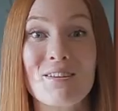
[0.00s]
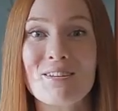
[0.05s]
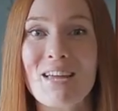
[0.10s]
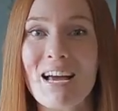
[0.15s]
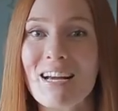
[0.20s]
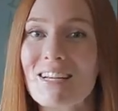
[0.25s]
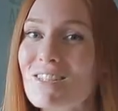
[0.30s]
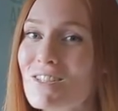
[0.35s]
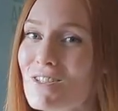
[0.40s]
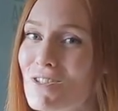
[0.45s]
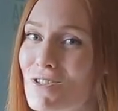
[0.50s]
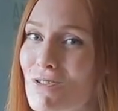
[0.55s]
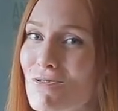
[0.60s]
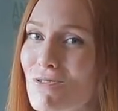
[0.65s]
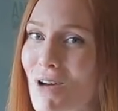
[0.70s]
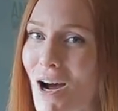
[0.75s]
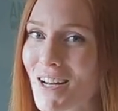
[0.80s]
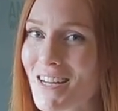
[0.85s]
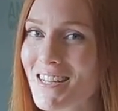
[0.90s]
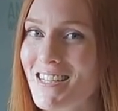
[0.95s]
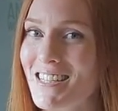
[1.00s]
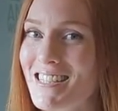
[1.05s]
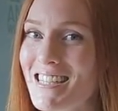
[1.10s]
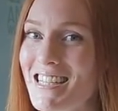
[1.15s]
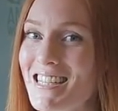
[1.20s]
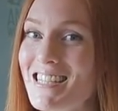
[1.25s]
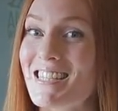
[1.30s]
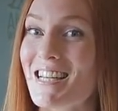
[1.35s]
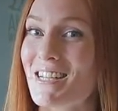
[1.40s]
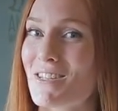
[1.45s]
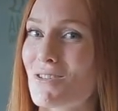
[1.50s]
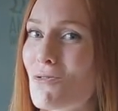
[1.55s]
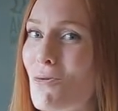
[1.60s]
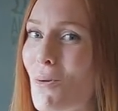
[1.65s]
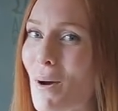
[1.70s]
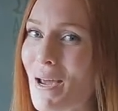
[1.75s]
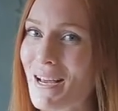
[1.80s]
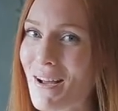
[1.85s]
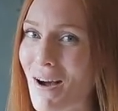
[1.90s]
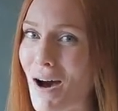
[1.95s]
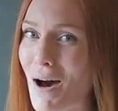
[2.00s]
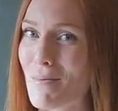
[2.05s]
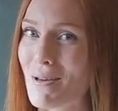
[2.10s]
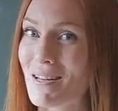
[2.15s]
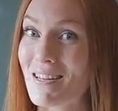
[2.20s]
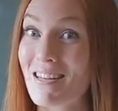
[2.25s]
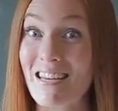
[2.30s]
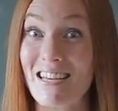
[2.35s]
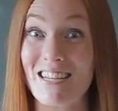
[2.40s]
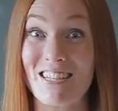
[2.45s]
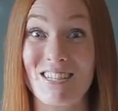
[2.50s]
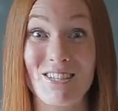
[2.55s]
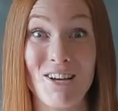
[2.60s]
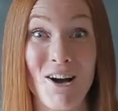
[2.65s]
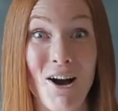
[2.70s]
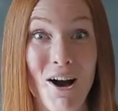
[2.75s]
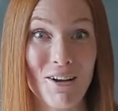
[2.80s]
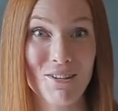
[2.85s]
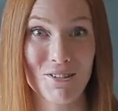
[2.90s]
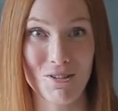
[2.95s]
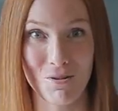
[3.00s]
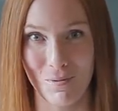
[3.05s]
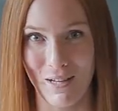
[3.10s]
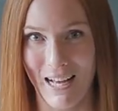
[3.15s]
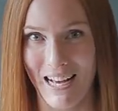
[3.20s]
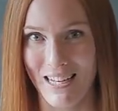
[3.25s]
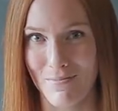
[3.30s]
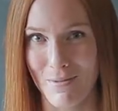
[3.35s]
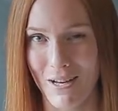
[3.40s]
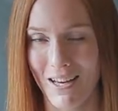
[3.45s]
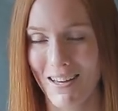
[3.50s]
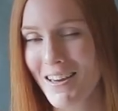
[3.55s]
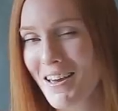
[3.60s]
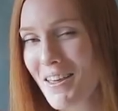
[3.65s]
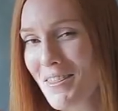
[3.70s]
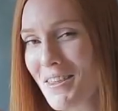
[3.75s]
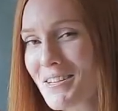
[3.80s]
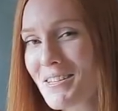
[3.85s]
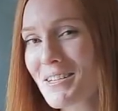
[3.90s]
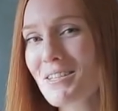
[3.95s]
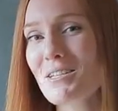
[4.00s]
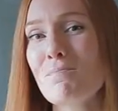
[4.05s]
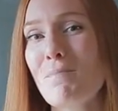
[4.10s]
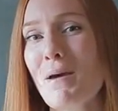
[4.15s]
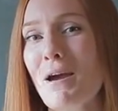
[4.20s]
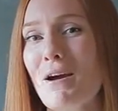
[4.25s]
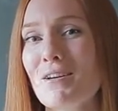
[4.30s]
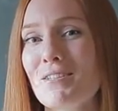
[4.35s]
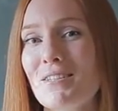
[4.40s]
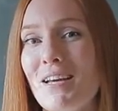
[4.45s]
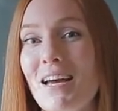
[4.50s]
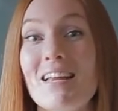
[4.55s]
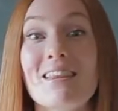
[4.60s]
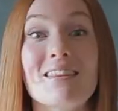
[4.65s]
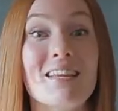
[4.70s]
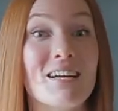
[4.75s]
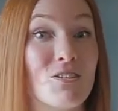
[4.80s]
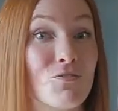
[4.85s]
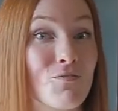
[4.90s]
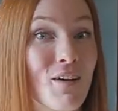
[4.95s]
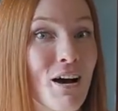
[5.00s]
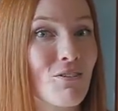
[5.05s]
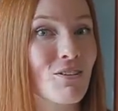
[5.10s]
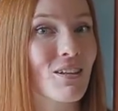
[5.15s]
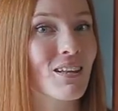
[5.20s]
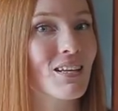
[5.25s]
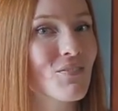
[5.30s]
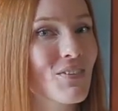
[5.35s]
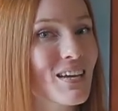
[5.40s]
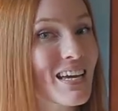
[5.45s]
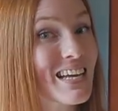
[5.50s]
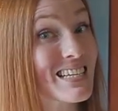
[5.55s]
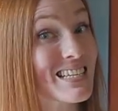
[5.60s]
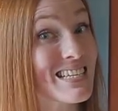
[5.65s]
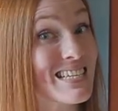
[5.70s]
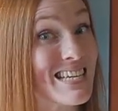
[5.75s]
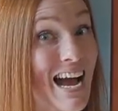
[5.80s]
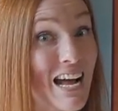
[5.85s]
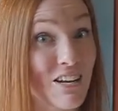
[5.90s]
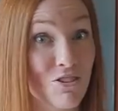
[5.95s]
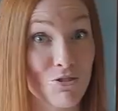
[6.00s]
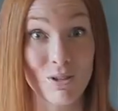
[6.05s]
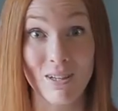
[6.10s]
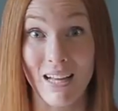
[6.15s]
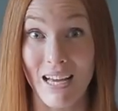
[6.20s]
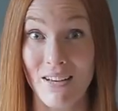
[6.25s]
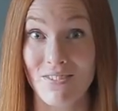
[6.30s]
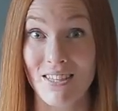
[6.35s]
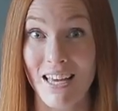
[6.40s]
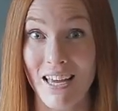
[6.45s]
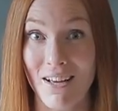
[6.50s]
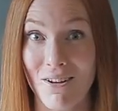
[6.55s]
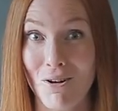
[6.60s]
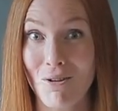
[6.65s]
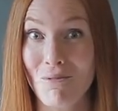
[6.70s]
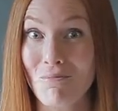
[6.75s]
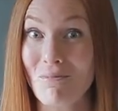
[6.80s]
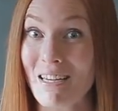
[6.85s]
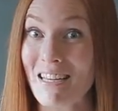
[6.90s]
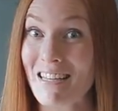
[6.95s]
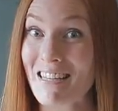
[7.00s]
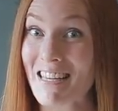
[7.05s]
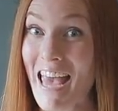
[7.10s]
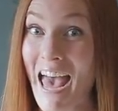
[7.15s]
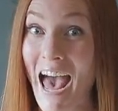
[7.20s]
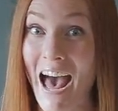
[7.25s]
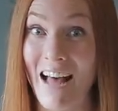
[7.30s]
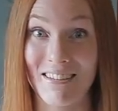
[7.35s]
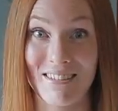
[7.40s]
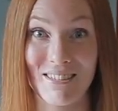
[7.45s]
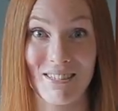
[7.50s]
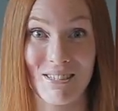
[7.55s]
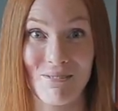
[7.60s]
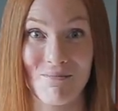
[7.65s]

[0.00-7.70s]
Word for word: The next zoonotic disease that's quite common is toxoplasma. This is a parasite that's found living its natural life cycle in cats. The